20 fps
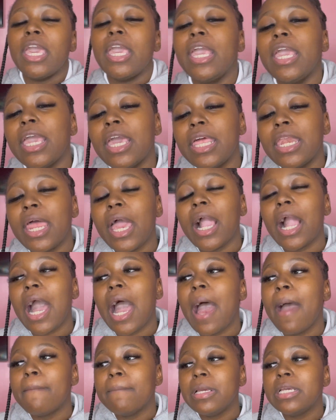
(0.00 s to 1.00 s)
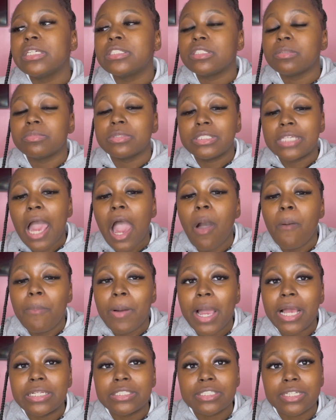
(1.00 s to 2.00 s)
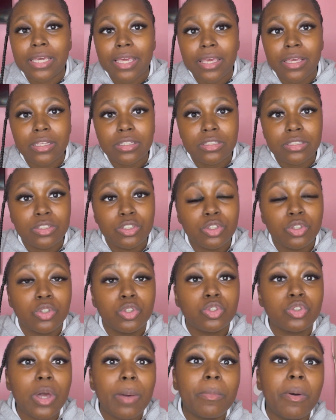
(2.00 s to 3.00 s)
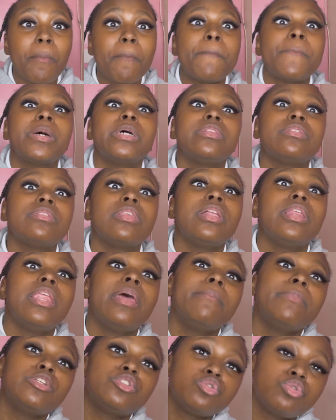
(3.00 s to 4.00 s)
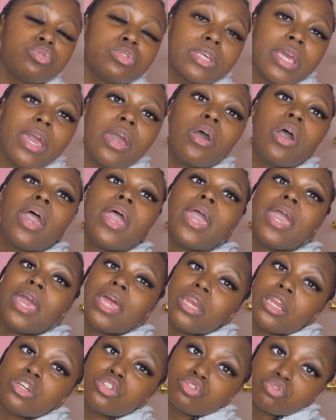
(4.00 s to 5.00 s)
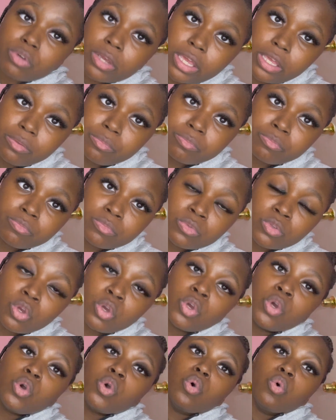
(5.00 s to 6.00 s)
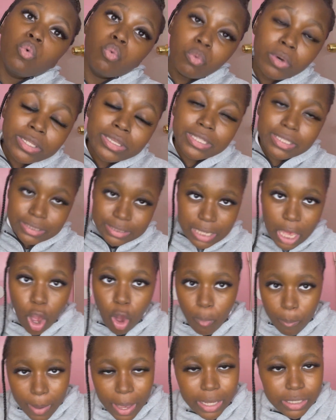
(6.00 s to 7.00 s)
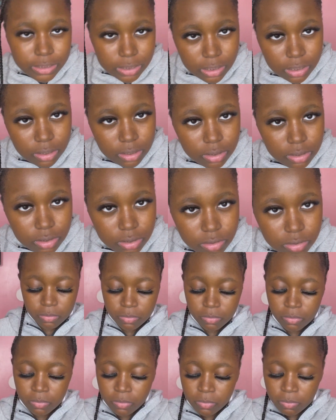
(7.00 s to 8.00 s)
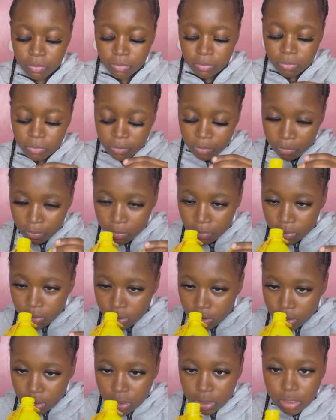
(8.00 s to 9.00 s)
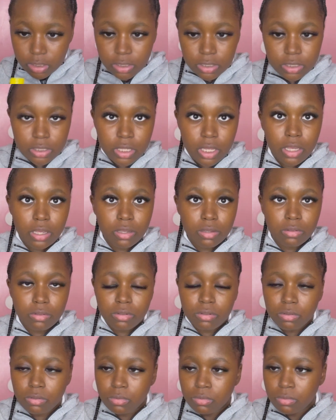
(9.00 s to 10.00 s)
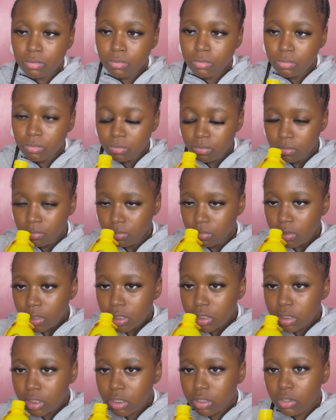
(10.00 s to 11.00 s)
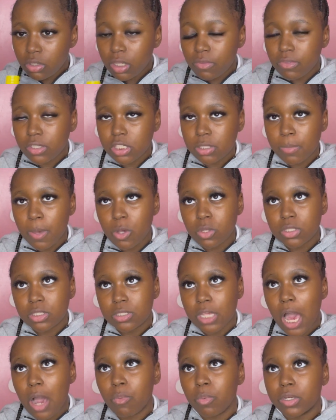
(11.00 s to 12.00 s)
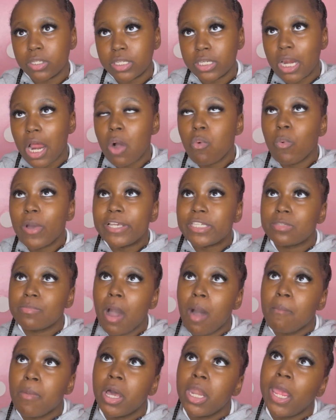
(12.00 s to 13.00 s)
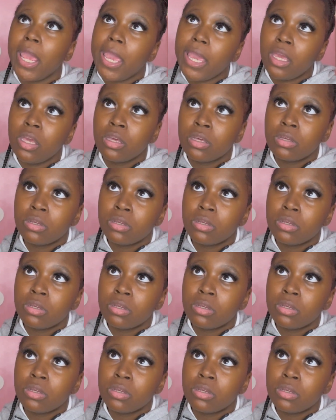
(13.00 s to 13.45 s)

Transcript: And I got me some Sour Patch Kids. So I'm gonna put the lemon juice in the drink with the Sour Patch Kids. It's just like, this shit don't even smell sour. Did I waste my money?